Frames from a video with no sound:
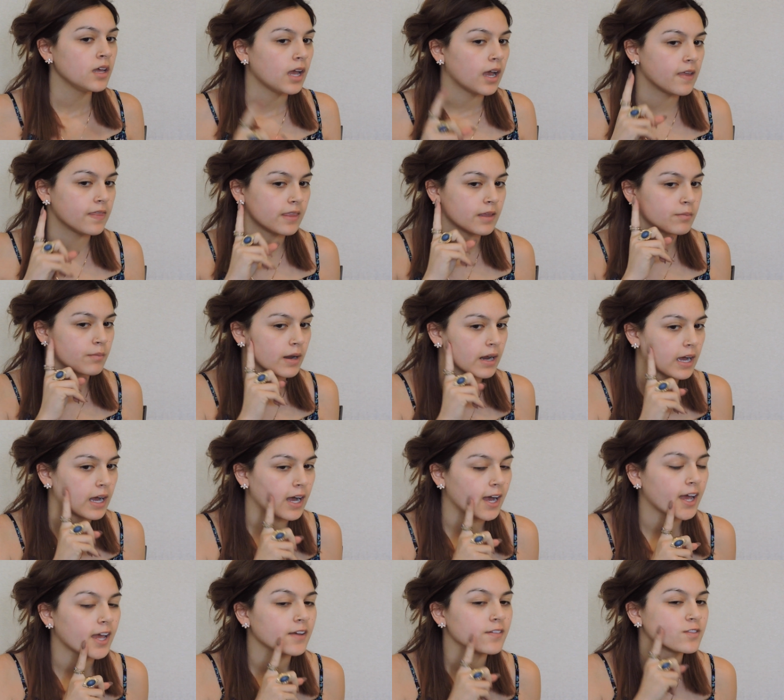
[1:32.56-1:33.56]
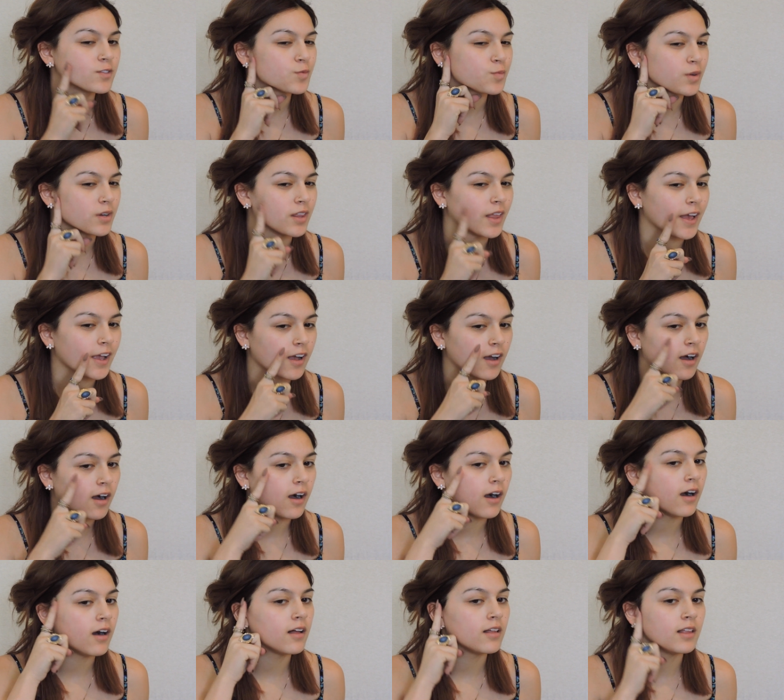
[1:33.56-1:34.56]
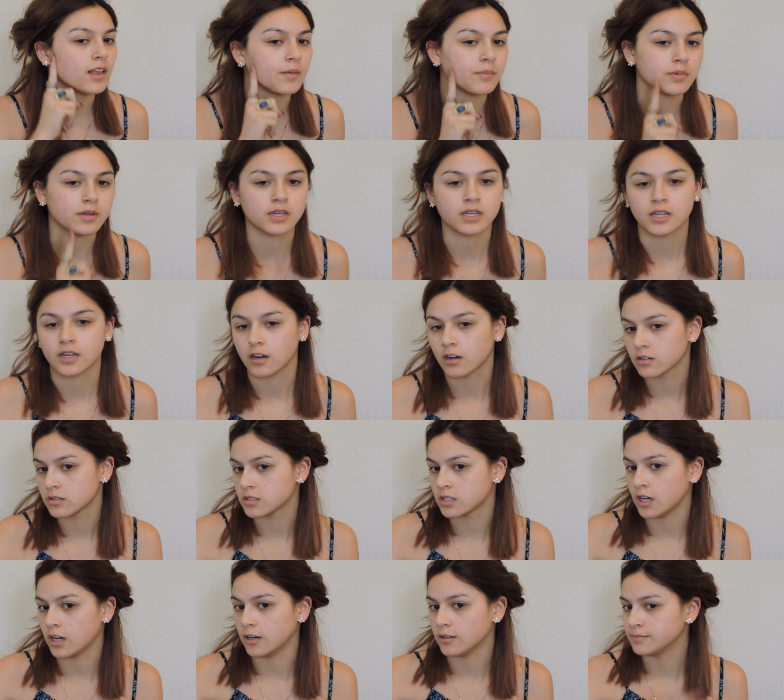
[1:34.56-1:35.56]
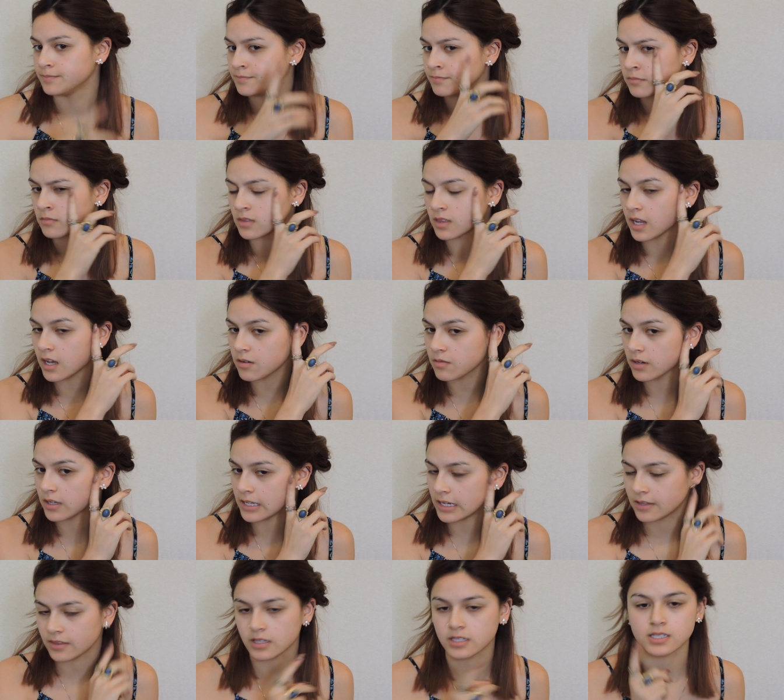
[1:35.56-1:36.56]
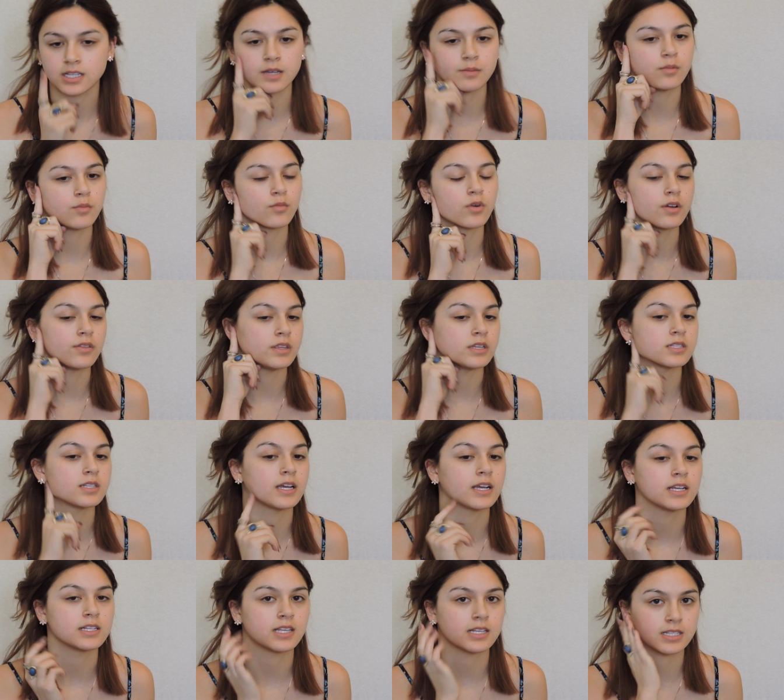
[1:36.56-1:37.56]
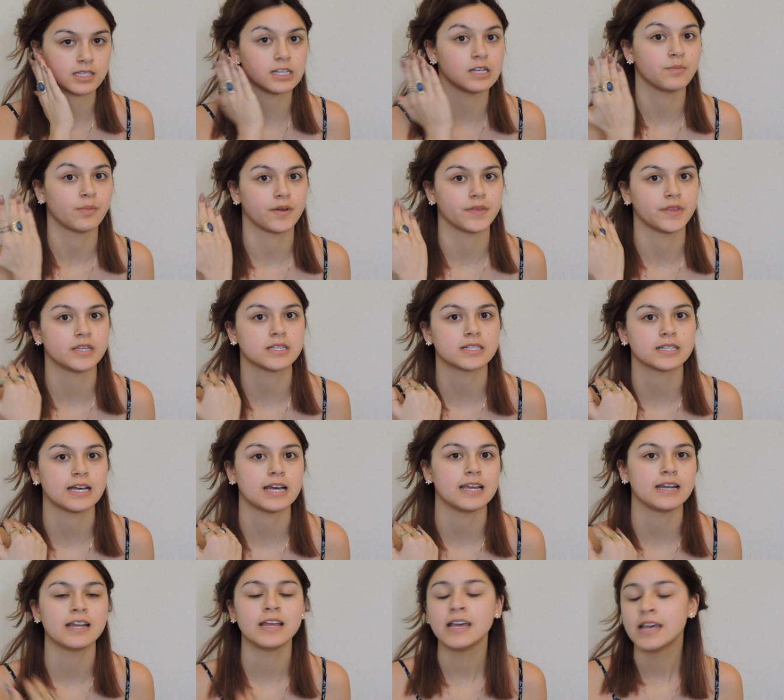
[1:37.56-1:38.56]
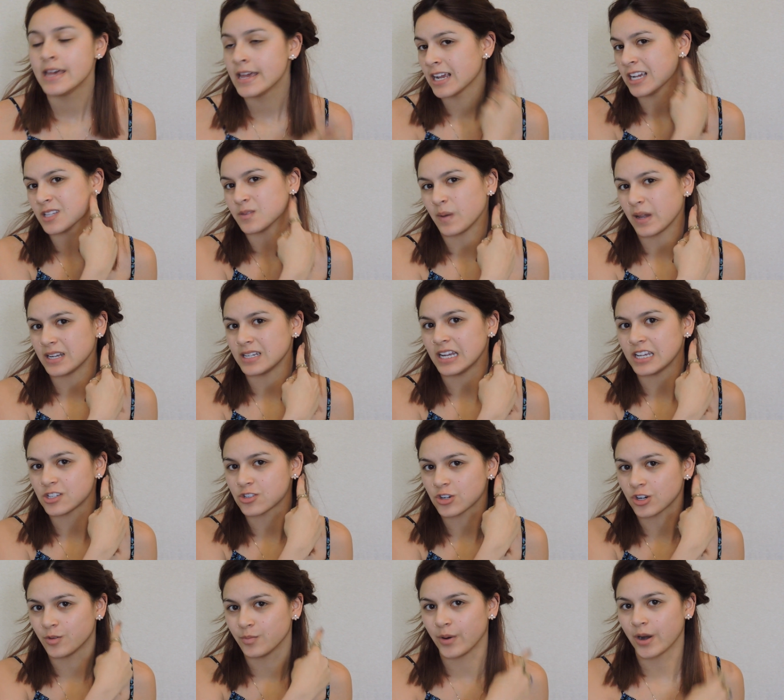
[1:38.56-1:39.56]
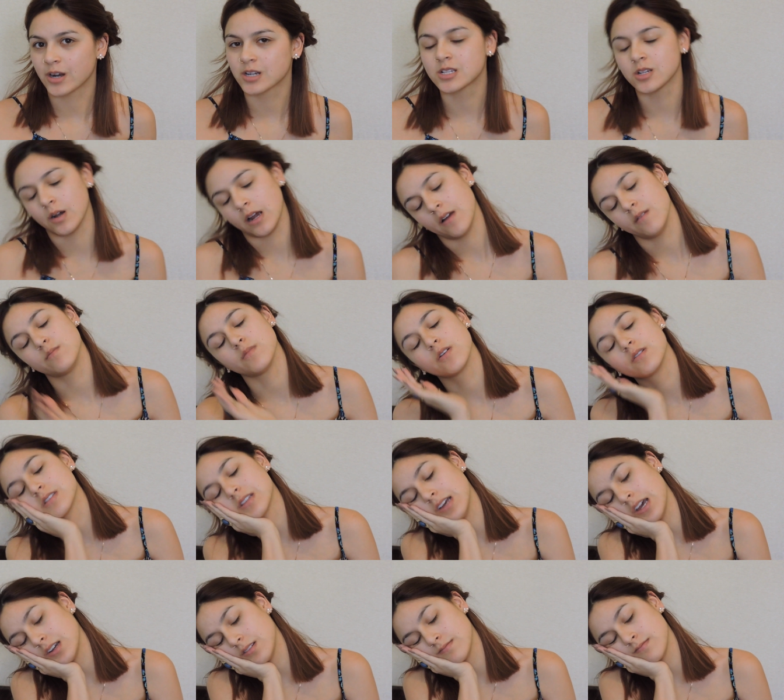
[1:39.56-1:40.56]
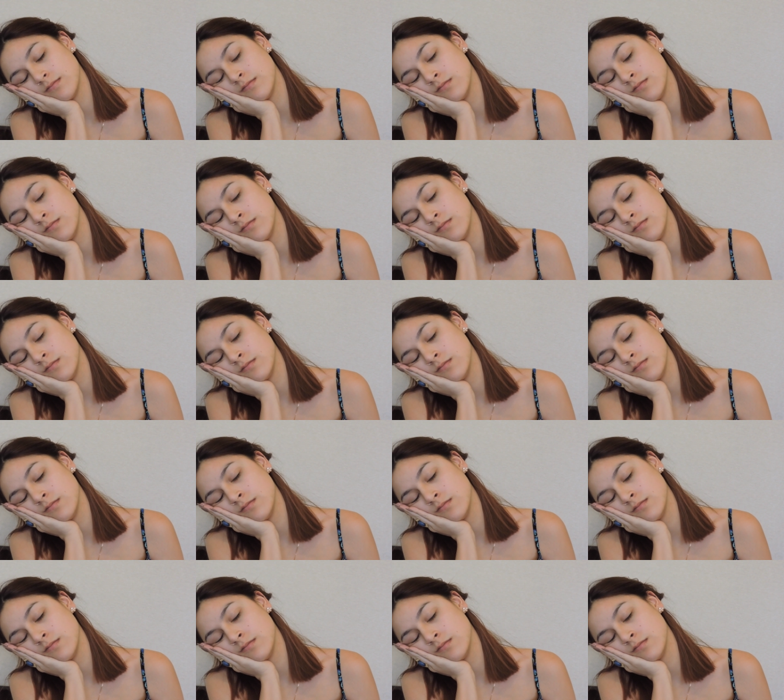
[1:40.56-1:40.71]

and then my hives were like all up in here. So not really on this side, more on this side because I sleep on this side because my industrial bar is what it looks like.